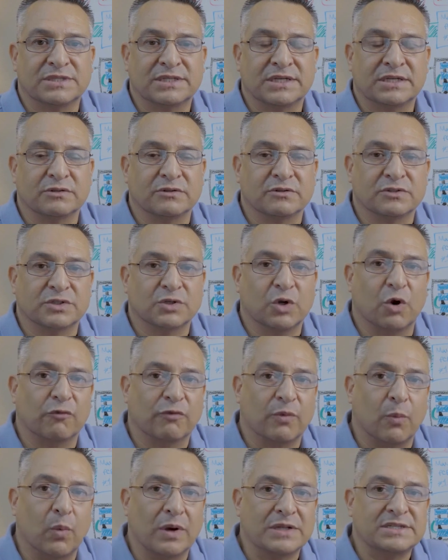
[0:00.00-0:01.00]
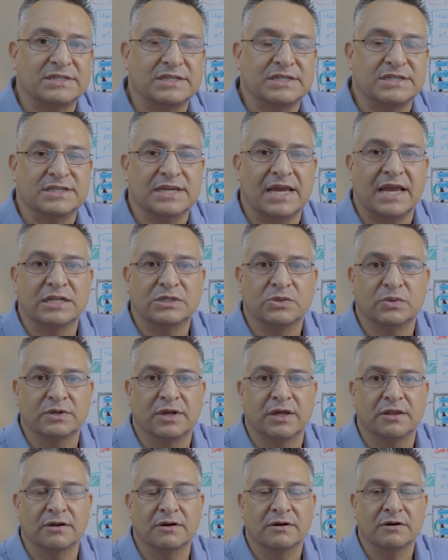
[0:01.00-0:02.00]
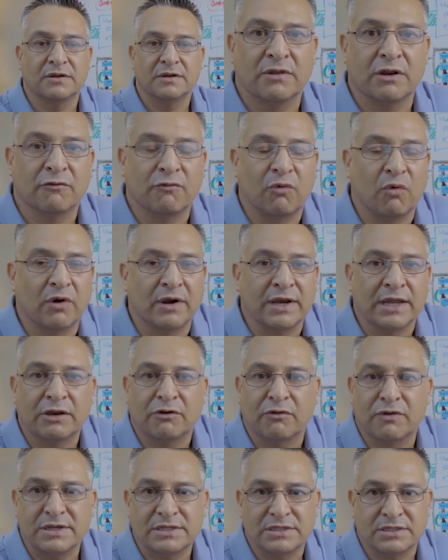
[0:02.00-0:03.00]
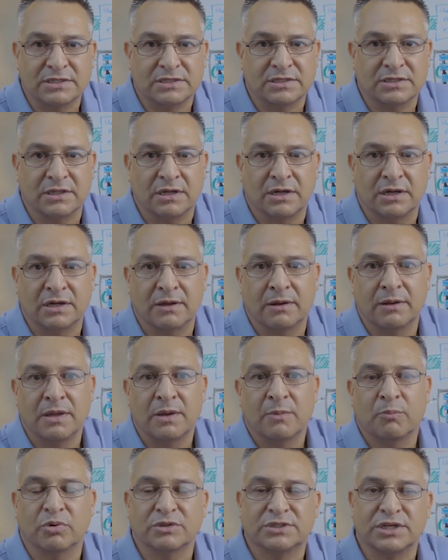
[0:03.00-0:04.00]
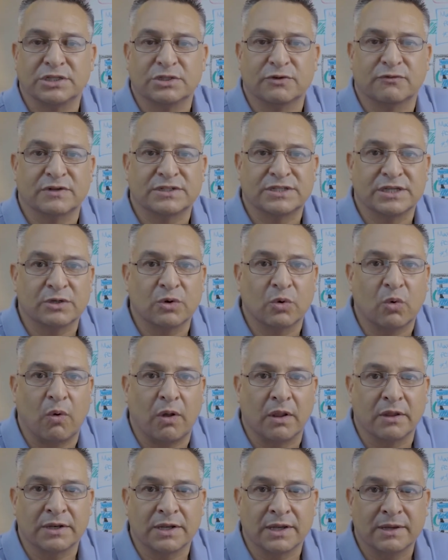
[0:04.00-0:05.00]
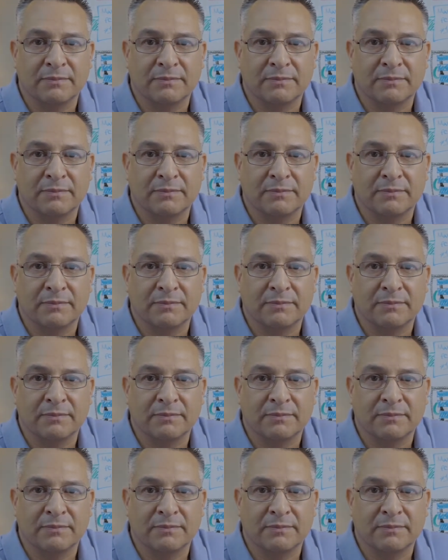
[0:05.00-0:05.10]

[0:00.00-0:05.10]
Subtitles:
signals to go from one CCA to another. Therefore, it increases the potential for signal quality.